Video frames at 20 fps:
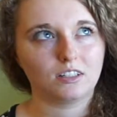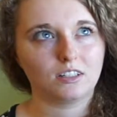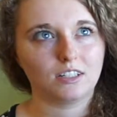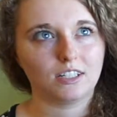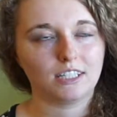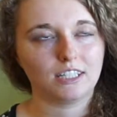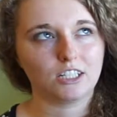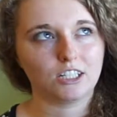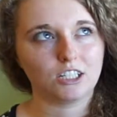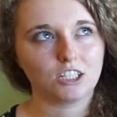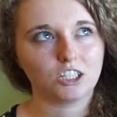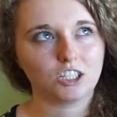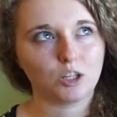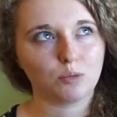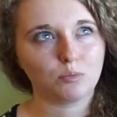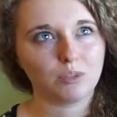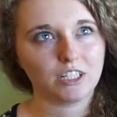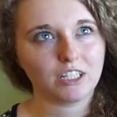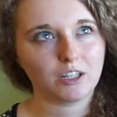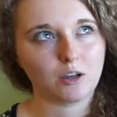And there's
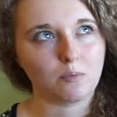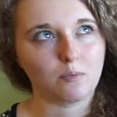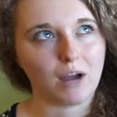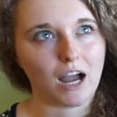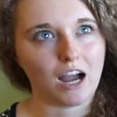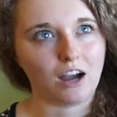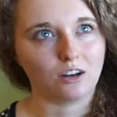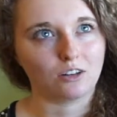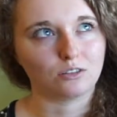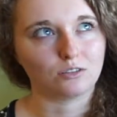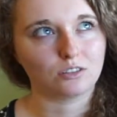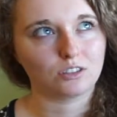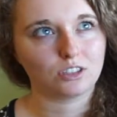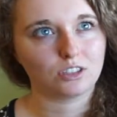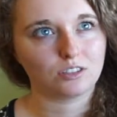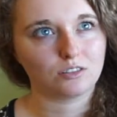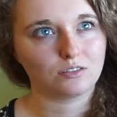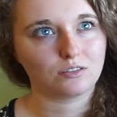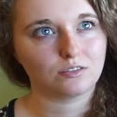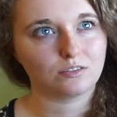something about
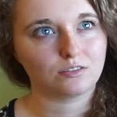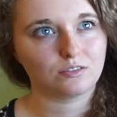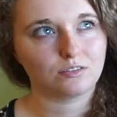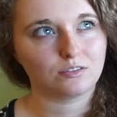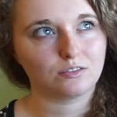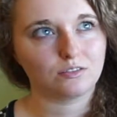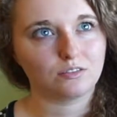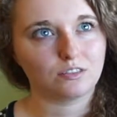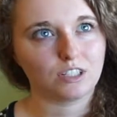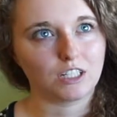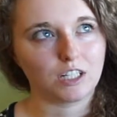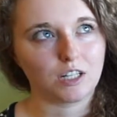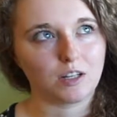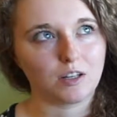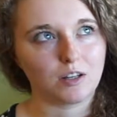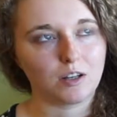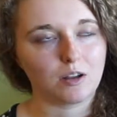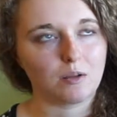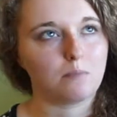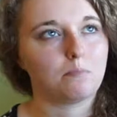
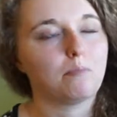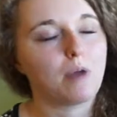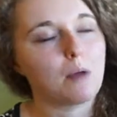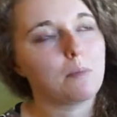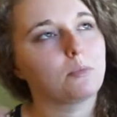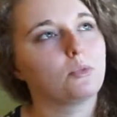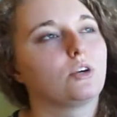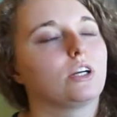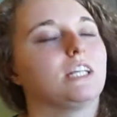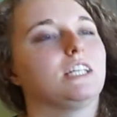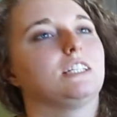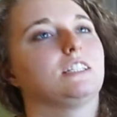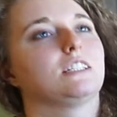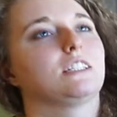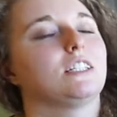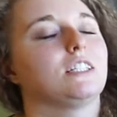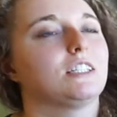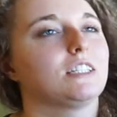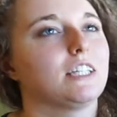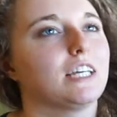memories
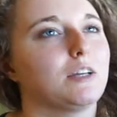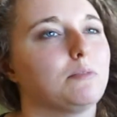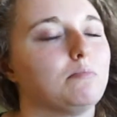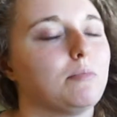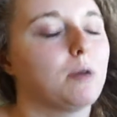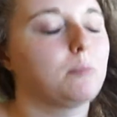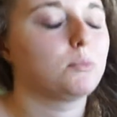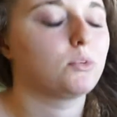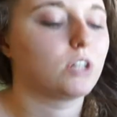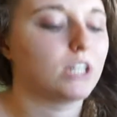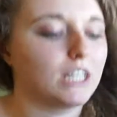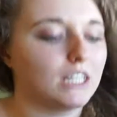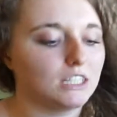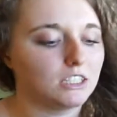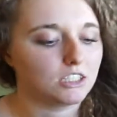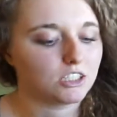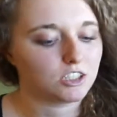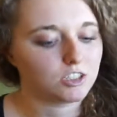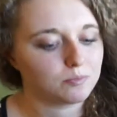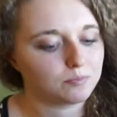because like
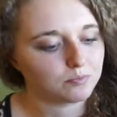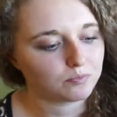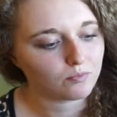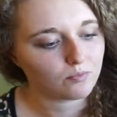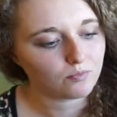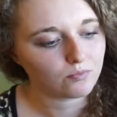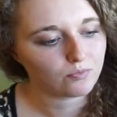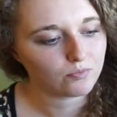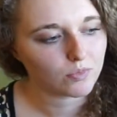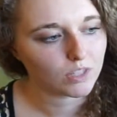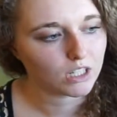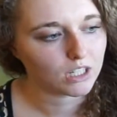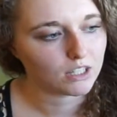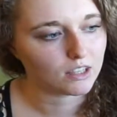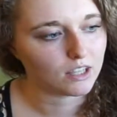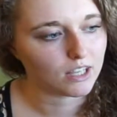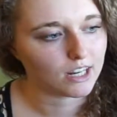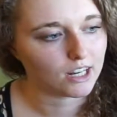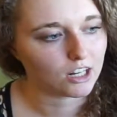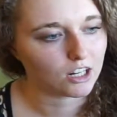memories
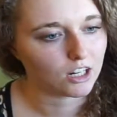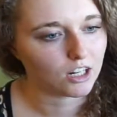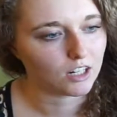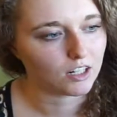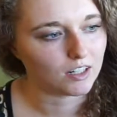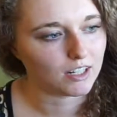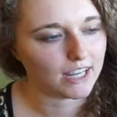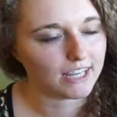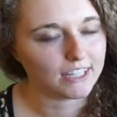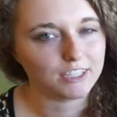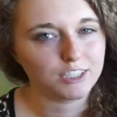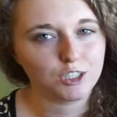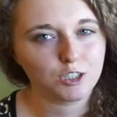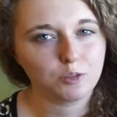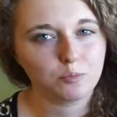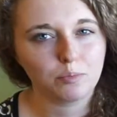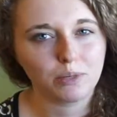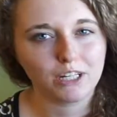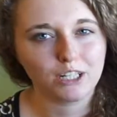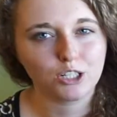they're a
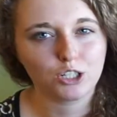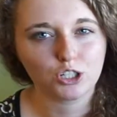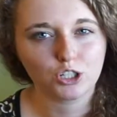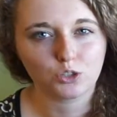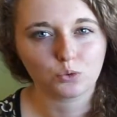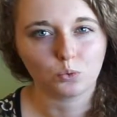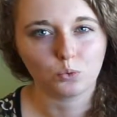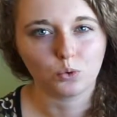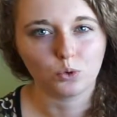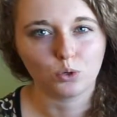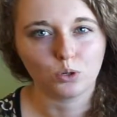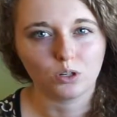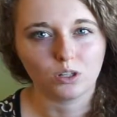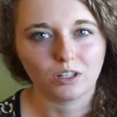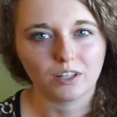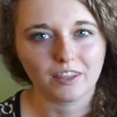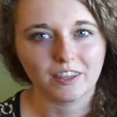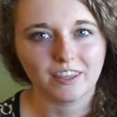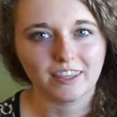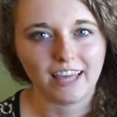
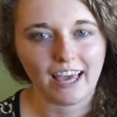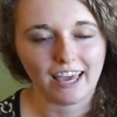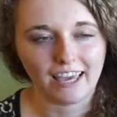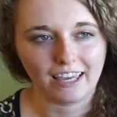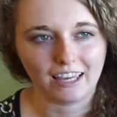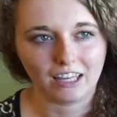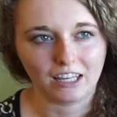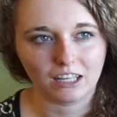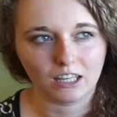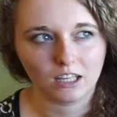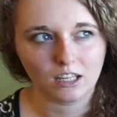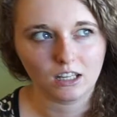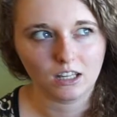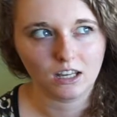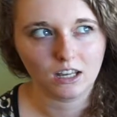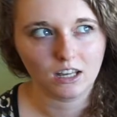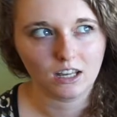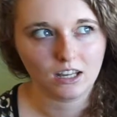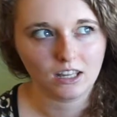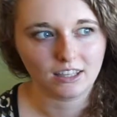spiritual thing
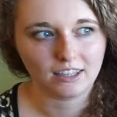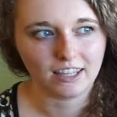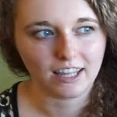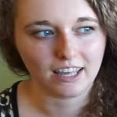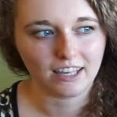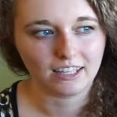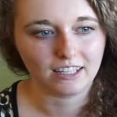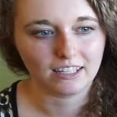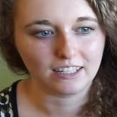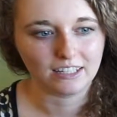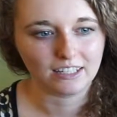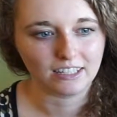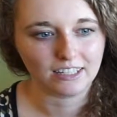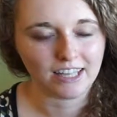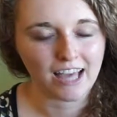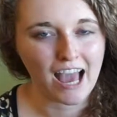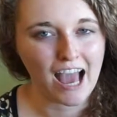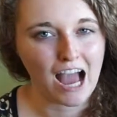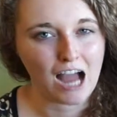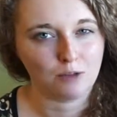they
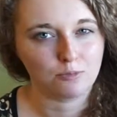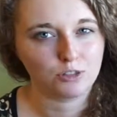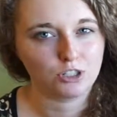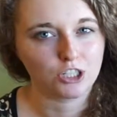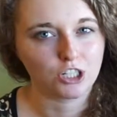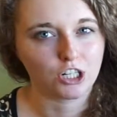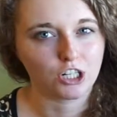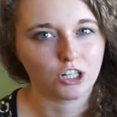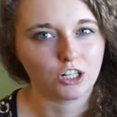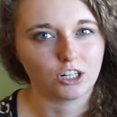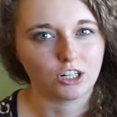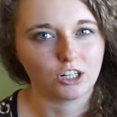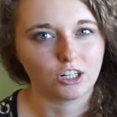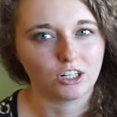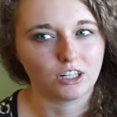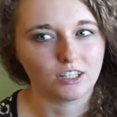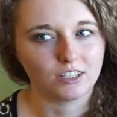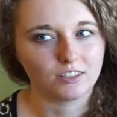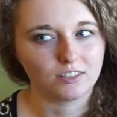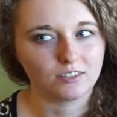
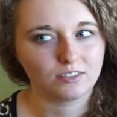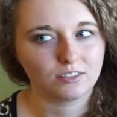capture